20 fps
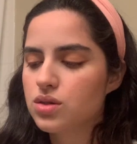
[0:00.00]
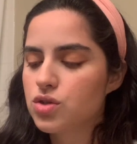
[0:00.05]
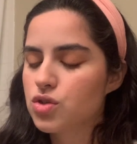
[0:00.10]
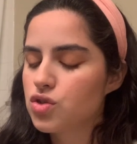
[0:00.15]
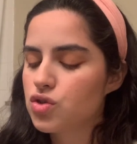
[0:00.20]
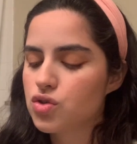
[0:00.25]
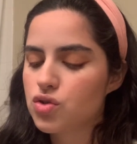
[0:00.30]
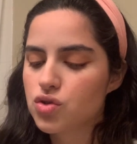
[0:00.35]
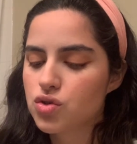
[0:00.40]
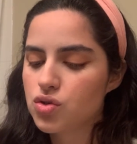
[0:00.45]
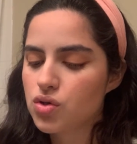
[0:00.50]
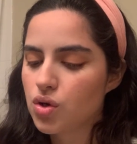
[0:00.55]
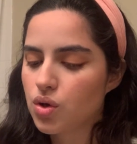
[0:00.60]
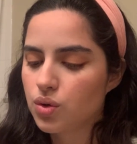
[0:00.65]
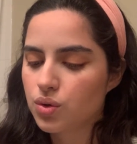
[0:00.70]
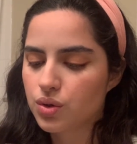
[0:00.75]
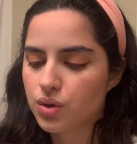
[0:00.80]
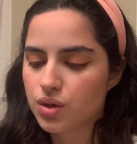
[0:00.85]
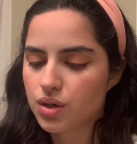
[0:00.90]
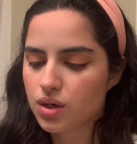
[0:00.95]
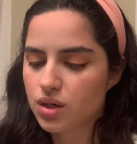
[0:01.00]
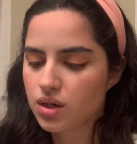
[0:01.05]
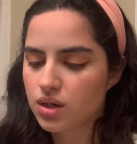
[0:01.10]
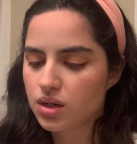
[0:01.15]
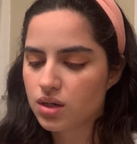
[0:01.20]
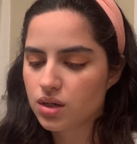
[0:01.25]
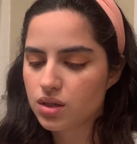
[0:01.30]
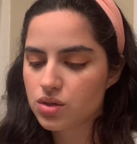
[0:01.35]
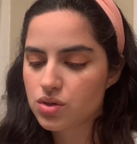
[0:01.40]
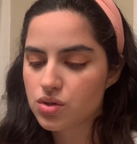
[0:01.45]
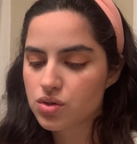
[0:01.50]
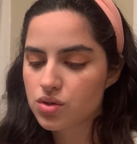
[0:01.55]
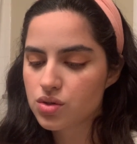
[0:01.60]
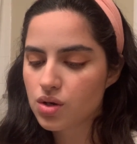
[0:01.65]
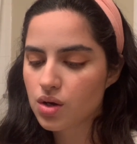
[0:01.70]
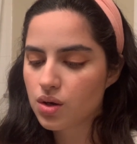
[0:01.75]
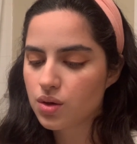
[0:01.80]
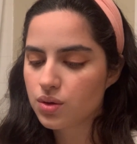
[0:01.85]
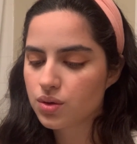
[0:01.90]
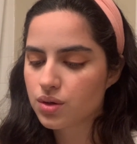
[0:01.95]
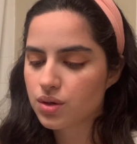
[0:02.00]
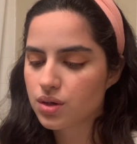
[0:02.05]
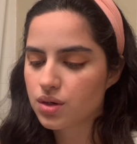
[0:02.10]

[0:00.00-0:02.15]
So good, so